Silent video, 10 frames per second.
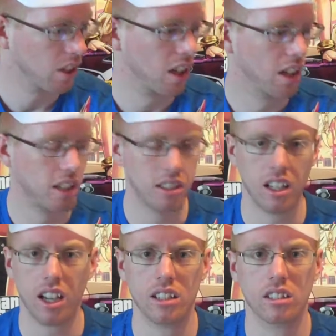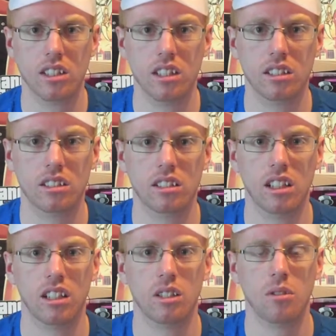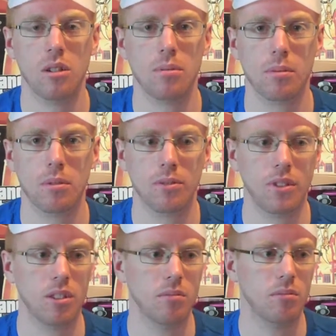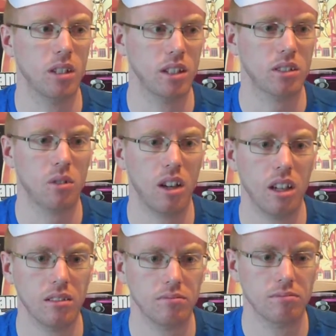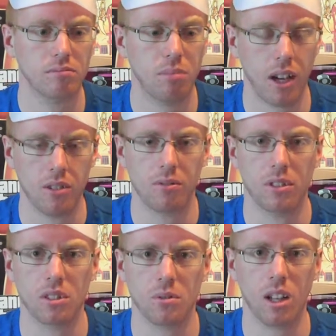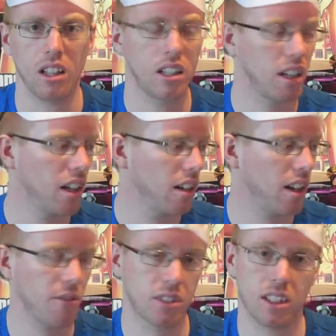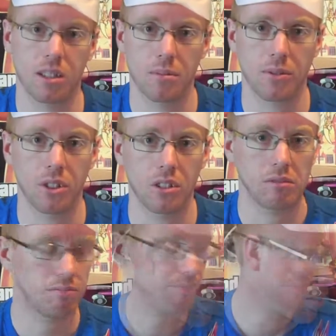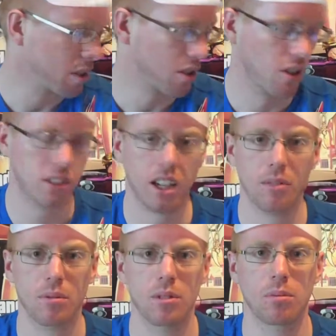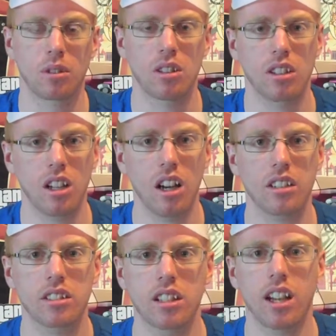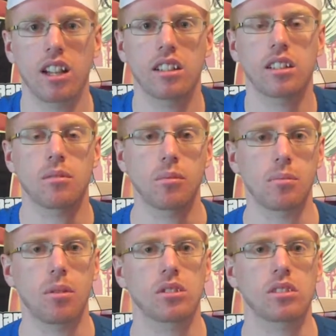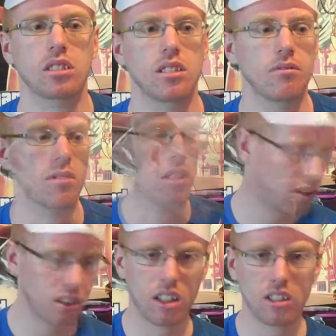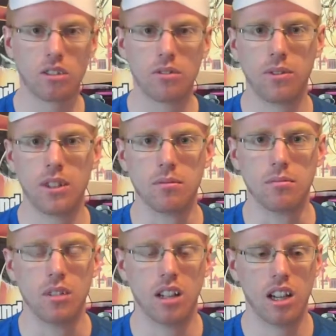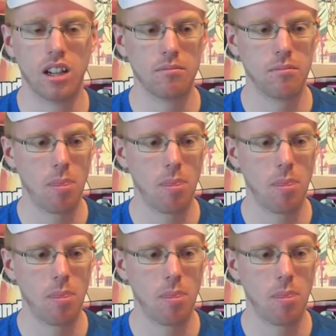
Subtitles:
And it's quite a popular film, and it's quite powerful as well. Never seen it before, but it shows how people can unite and how they can be positive. It's a good film.